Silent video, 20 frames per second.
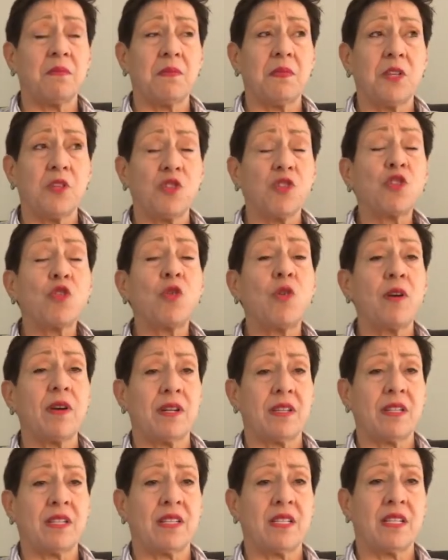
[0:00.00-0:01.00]
the
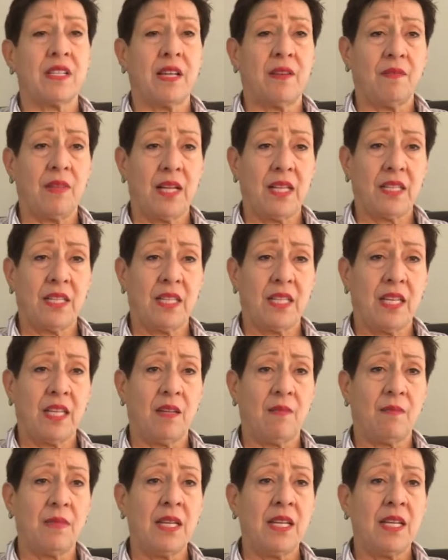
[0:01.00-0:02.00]
choice of that
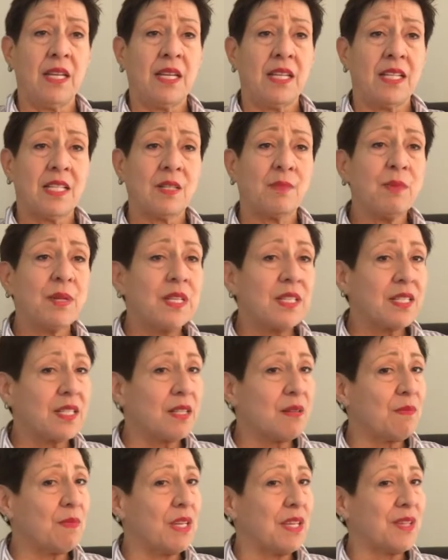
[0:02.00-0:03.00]
theme speaks
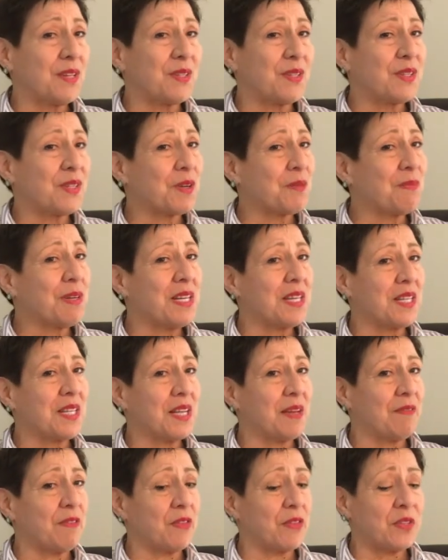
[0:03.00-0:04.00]
to me on so many
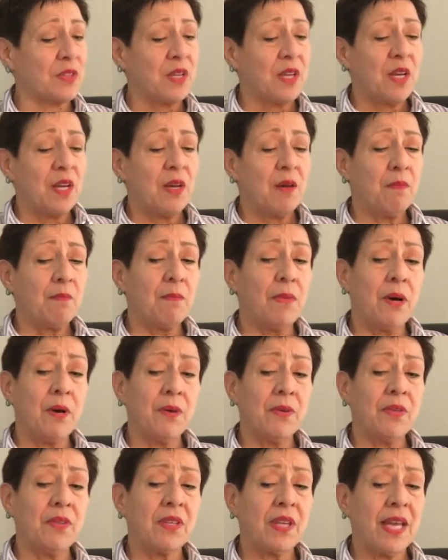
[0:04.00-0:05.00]
levels,
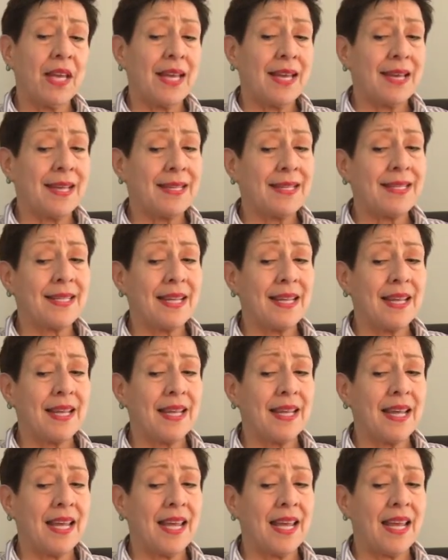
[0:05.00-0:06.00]
both as
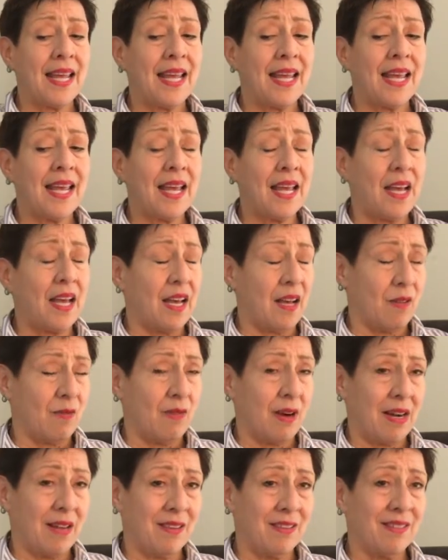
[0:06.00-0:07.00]
a
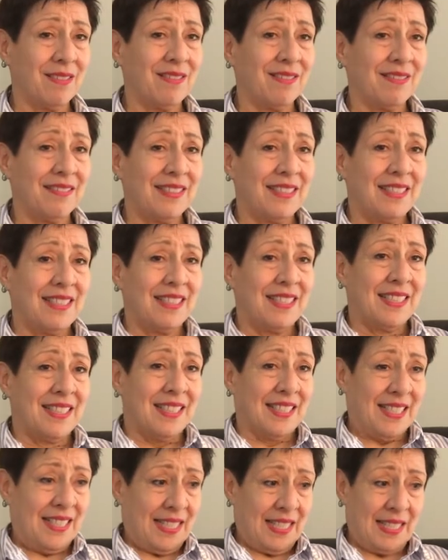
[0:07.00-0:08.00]
writer
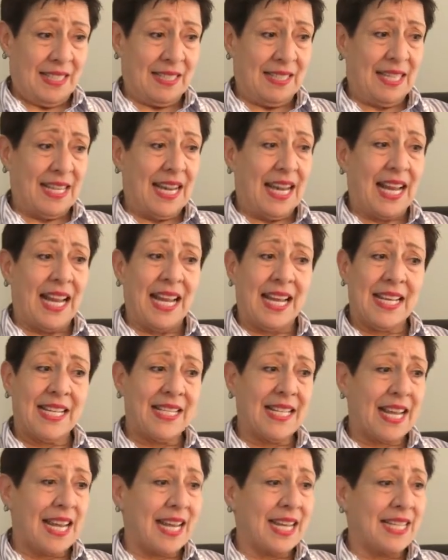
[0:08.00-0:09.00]

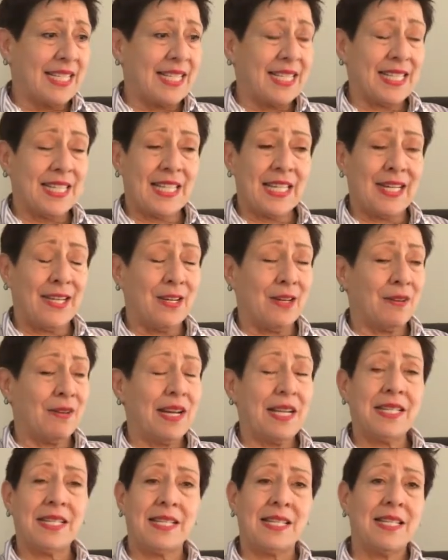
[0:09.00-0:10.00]
and as, you know,
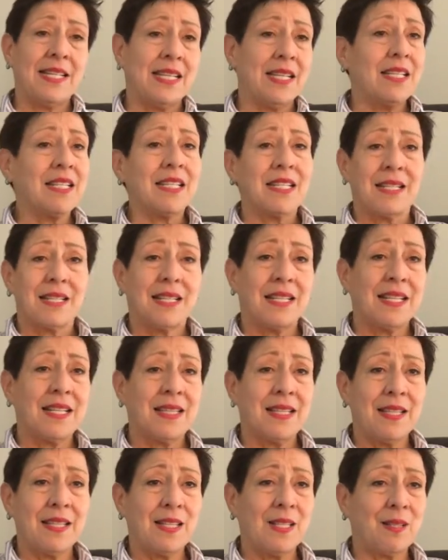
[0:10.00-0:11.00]
as a citizen
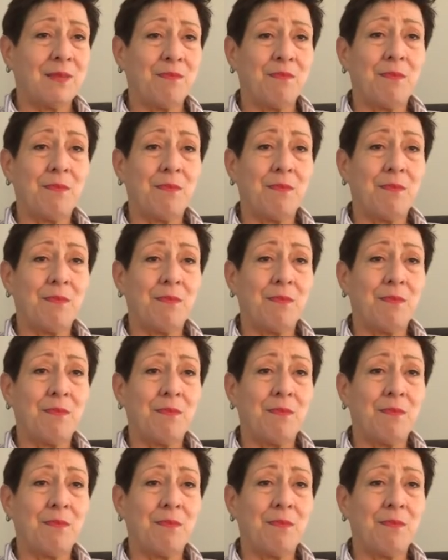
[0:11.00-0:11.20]
in this